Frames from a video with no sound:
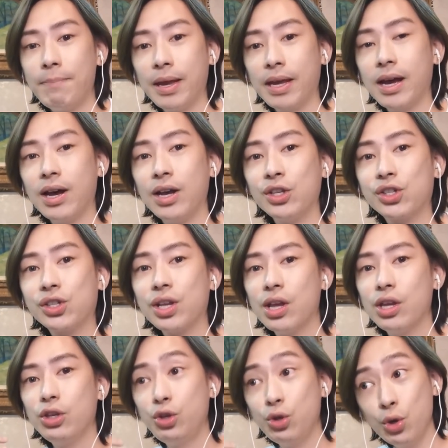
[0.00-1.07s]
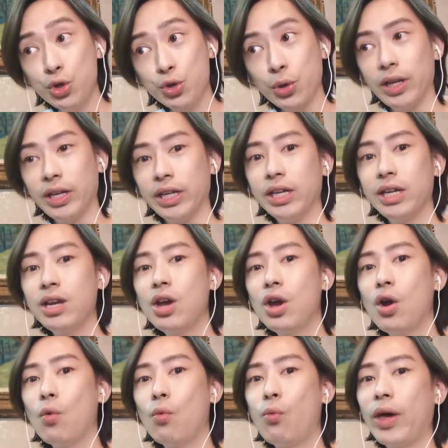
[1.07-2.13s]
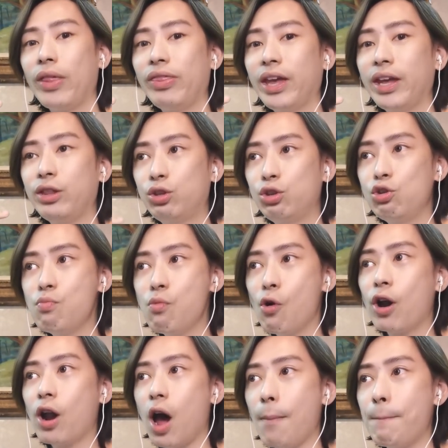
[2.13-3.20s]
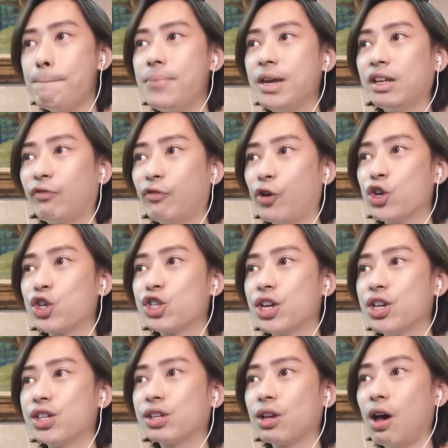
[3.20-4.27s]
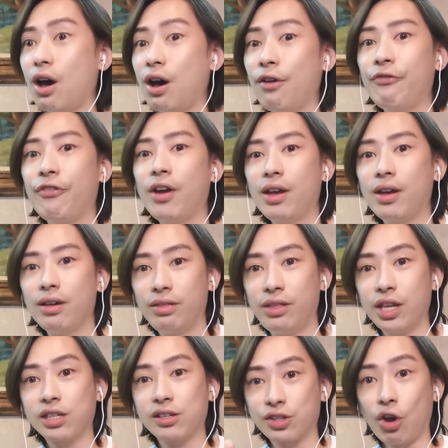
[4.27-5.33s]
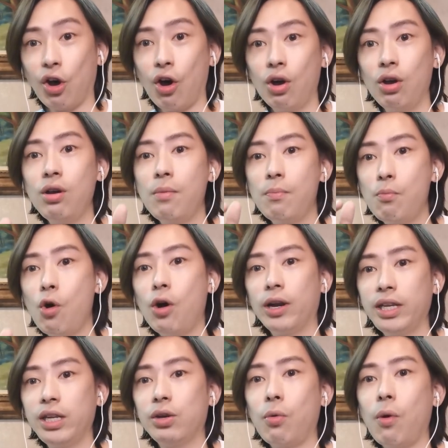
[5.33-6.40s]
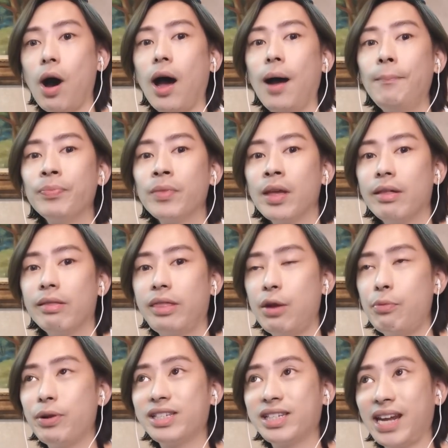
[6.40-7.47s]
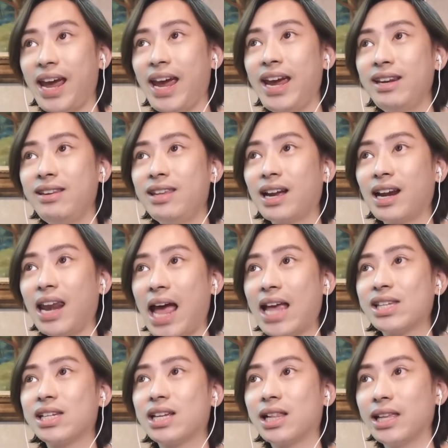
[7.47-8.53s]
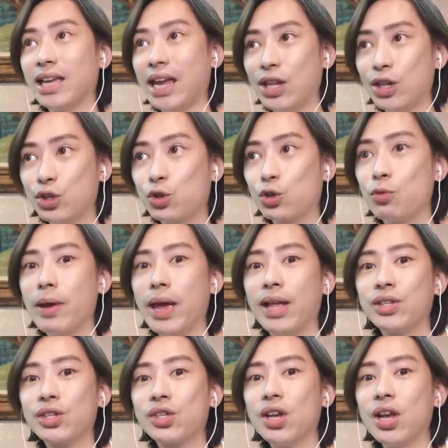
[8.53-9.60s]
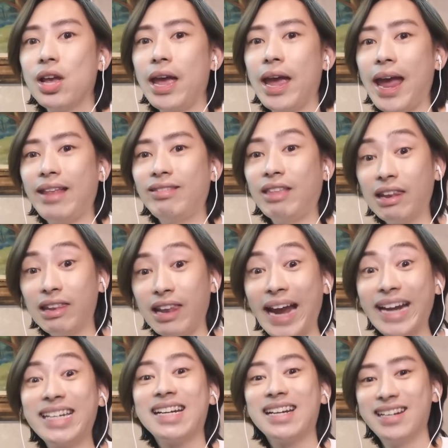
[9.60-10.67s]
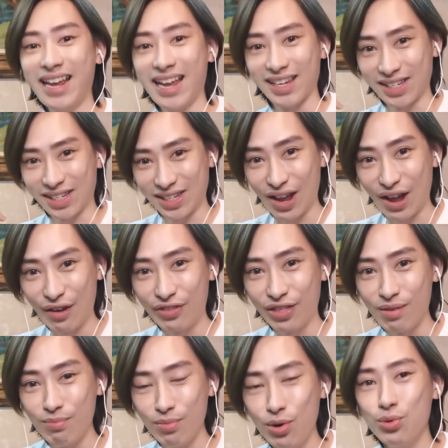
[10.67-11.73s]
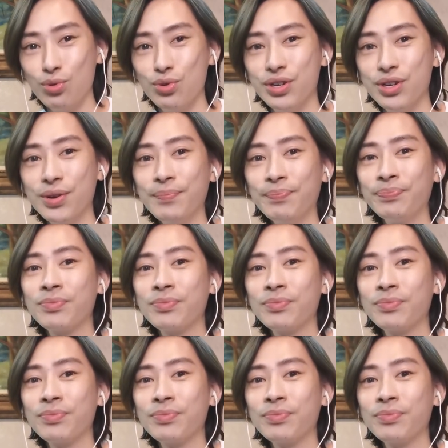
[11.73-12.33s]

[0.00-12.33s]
Because usually, when they do more upbeat versions of this song, Mo Li Hua, they retain the classical instruments and the lightness of the mood.